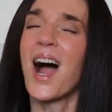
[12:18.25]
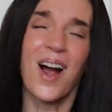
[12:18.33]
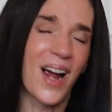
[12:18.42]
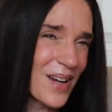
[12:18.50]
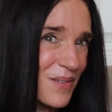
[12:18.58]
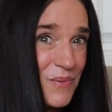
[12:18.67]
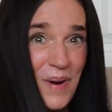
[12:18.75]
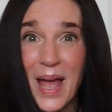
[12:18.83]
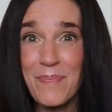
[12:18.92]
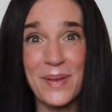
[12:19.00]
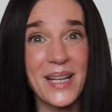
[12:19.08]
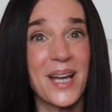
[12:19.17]
All right,
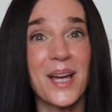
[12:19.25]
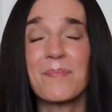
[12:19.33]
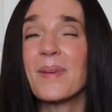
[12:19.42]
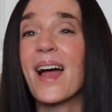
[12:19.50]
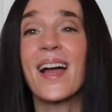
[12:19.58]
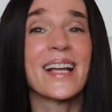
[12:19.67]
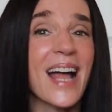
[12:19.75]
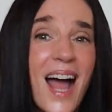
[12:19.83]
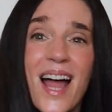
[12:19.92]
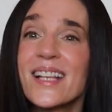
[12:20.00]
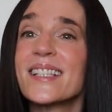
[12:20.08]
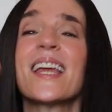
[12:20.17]
wrapping up.
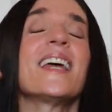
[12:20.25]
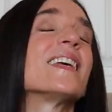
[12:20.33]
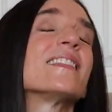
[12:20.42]
Guys,